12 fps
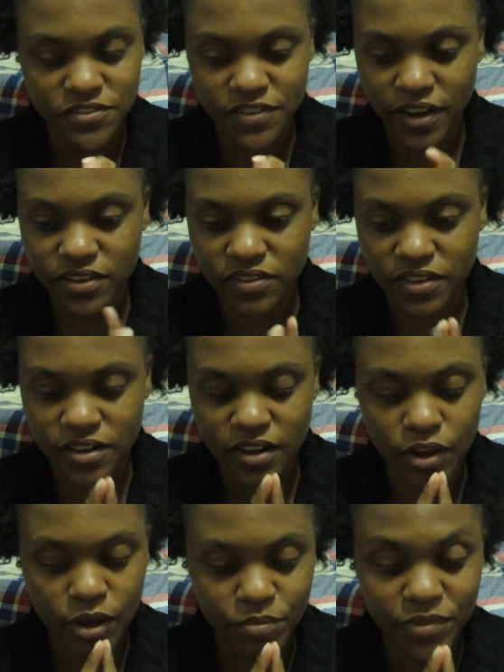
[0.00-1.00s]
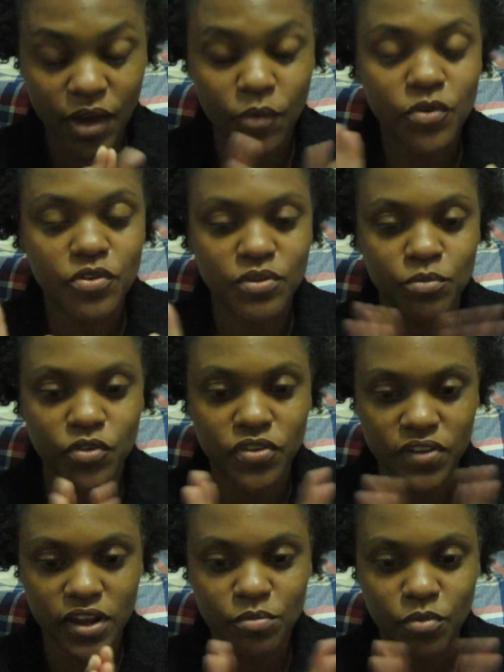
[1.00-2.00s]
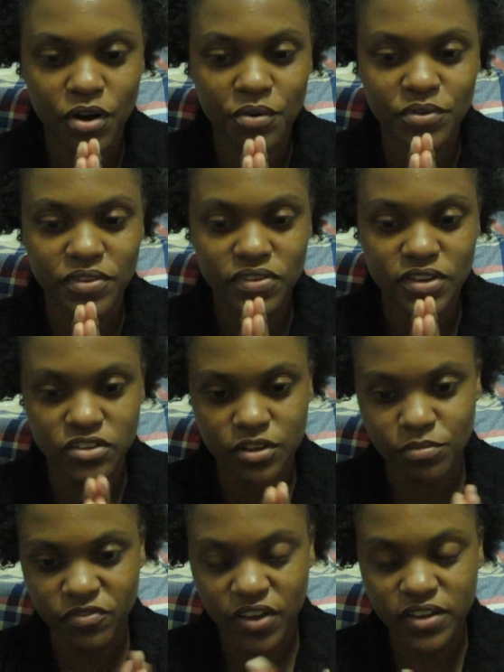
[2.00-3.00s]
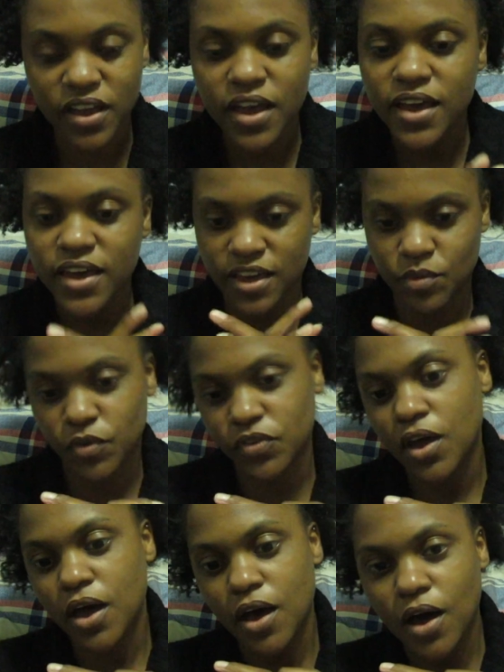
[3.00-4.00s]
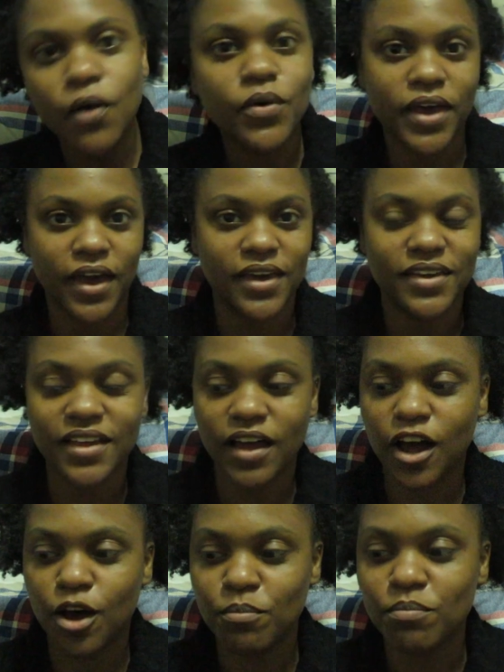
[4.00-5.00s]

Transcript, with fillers: in effect and um that was the most exciting part was the cg effect it was okay.